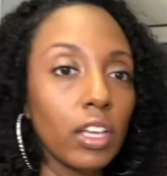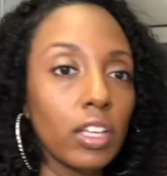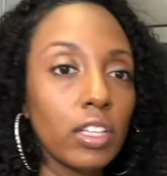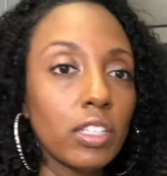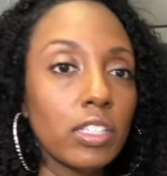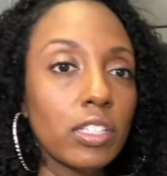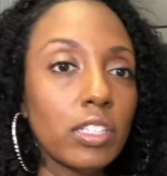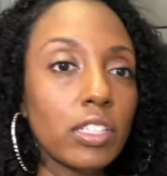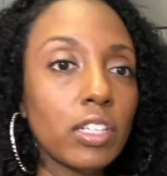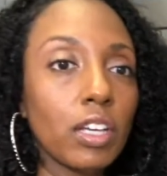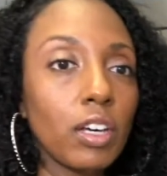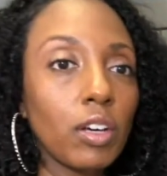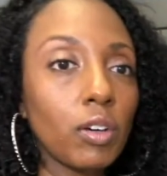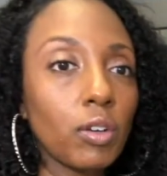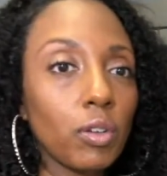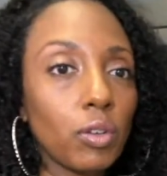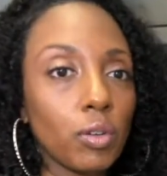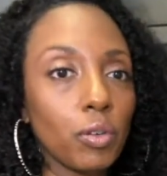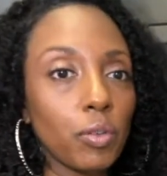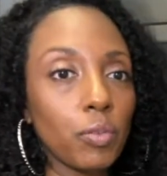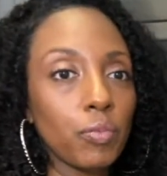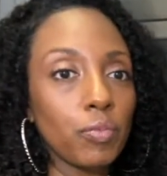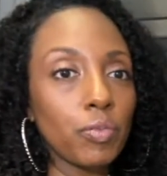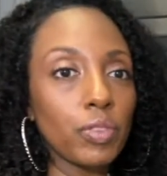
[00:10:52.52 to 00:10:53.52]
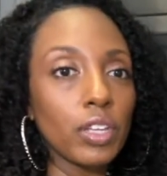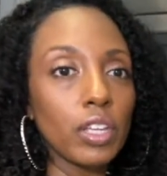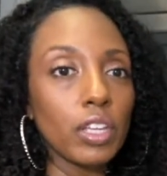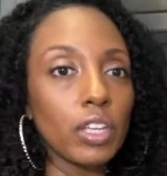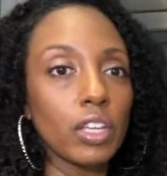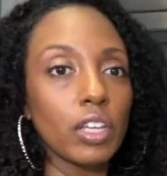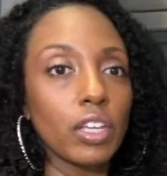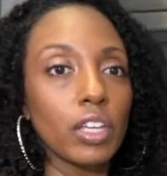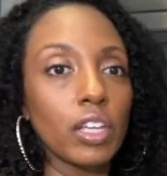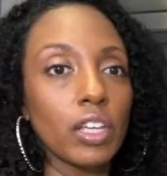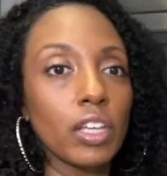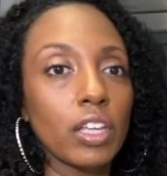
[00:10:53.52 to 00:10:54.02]
So
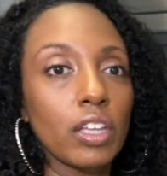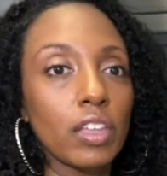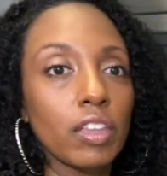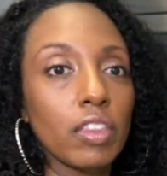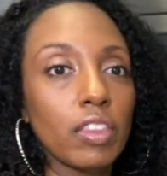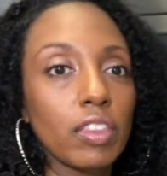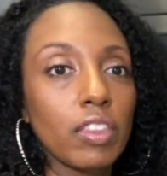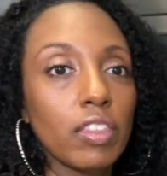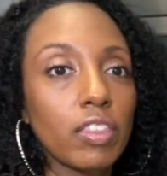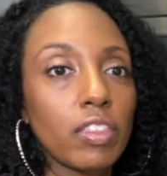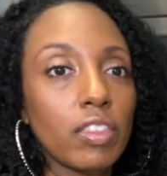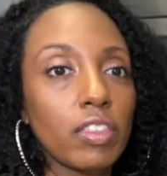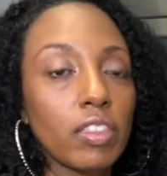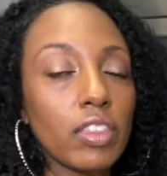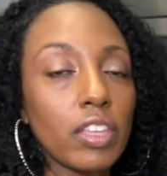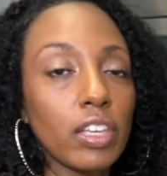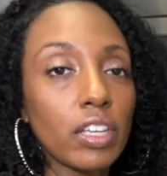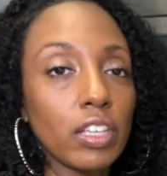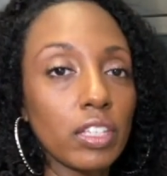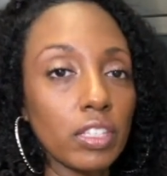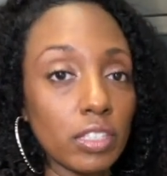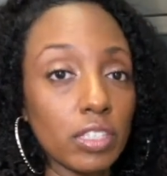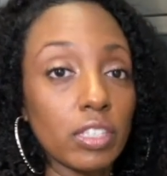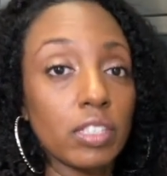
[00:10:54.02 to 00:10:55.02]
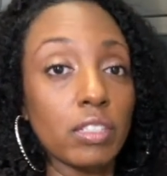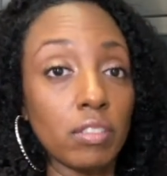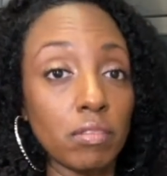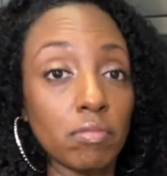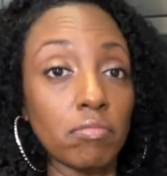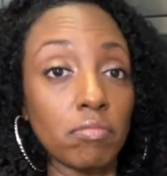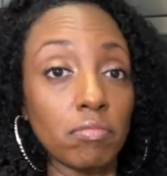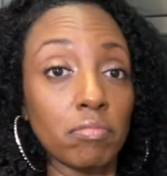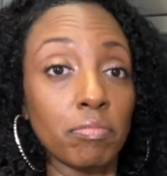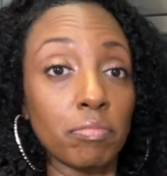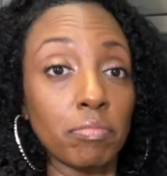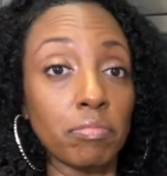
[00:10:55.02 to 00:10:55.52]
it's
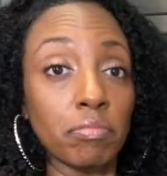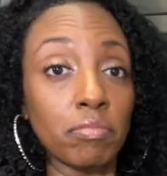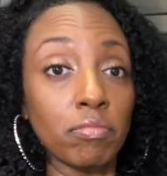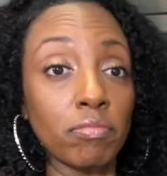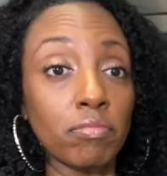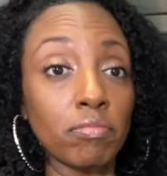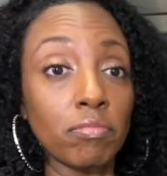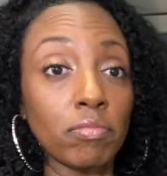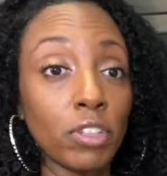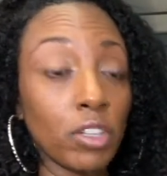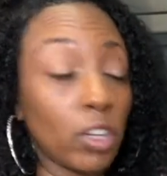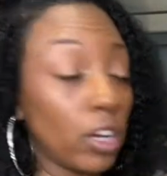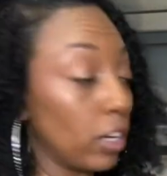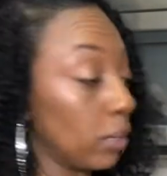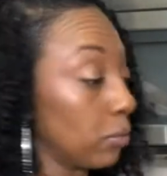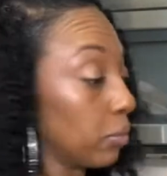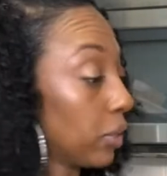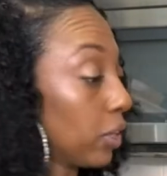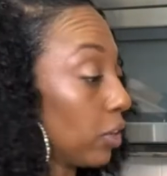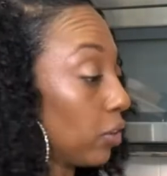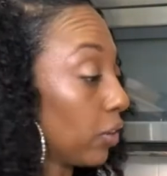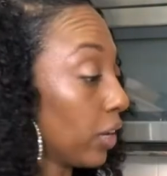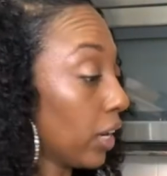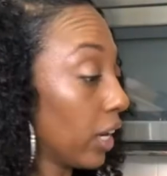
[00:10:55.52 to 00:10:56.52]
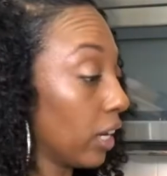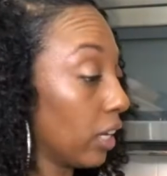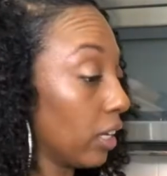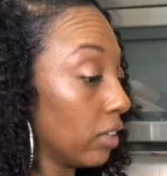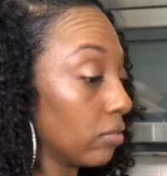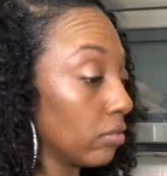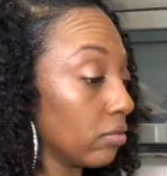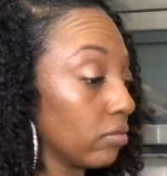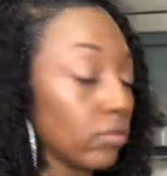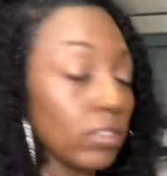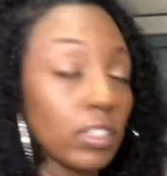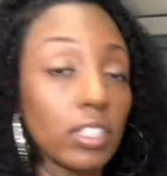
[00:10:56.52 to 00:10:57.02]
gonna be great,
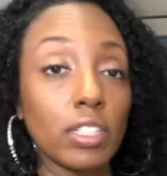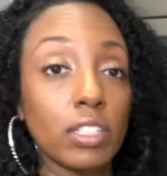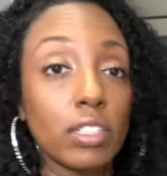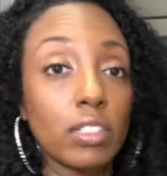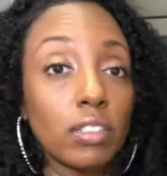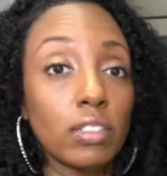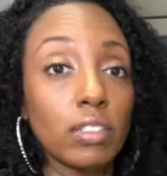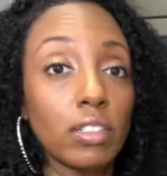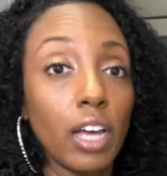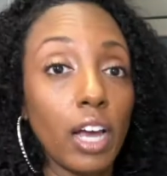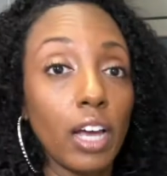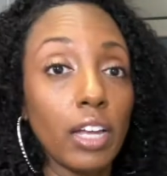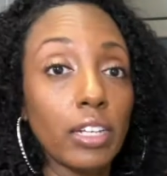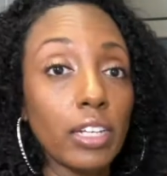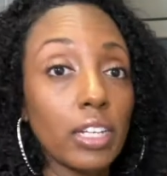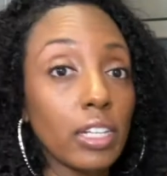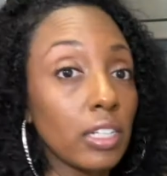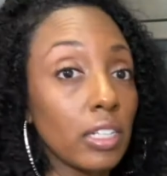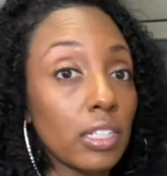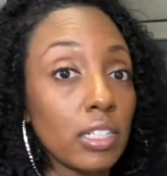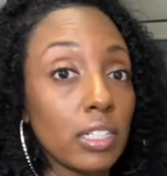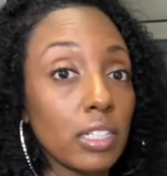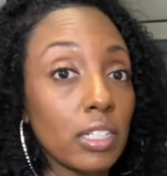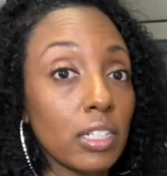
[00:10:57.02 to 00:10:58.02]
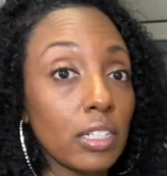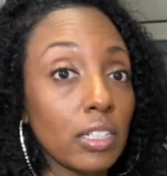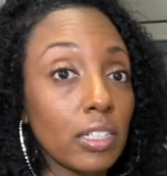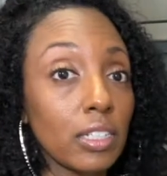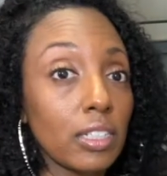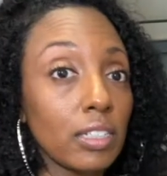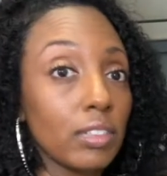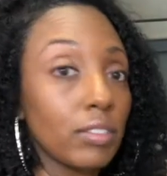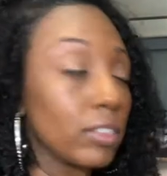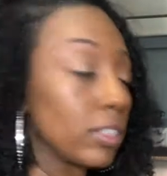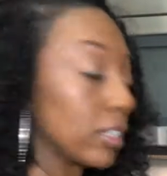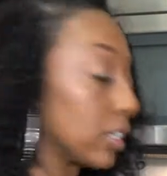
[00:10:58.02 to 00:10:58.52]
and it looks good.